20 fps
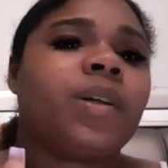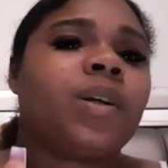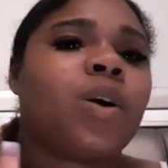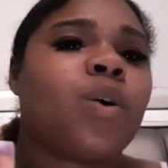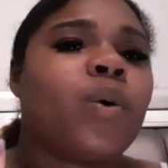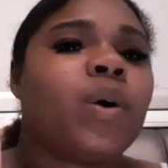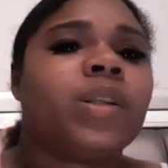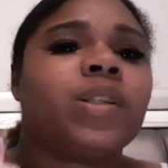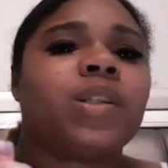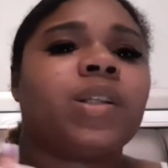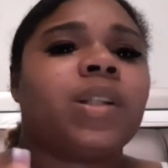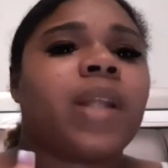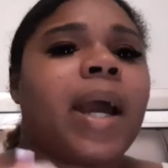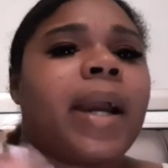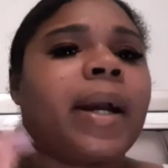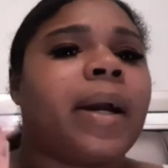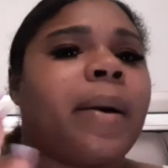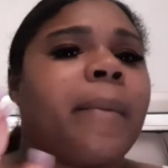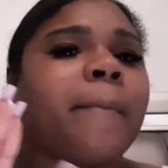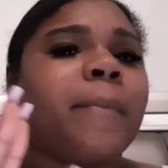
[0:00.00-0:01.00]
go into
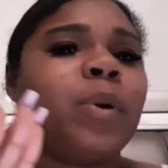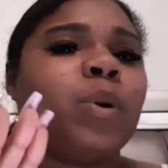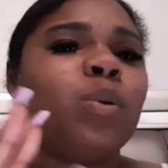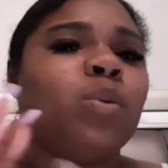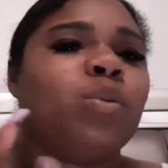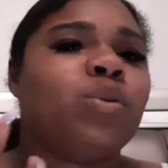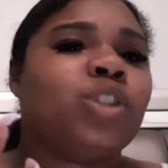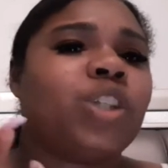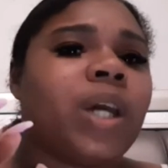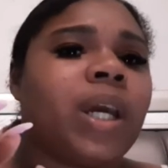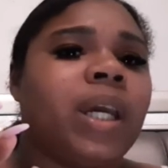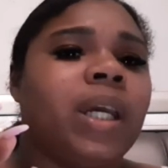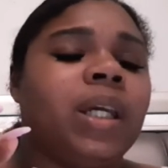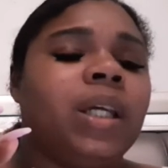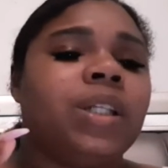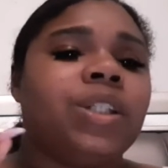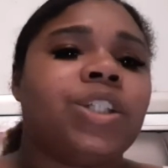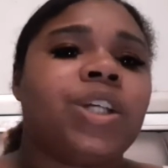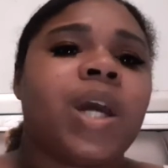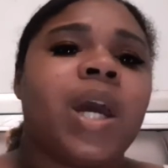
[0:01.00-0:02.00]
like a mood
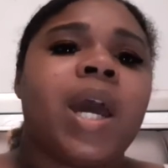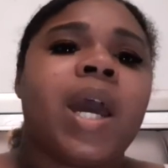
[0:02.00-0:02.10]
change.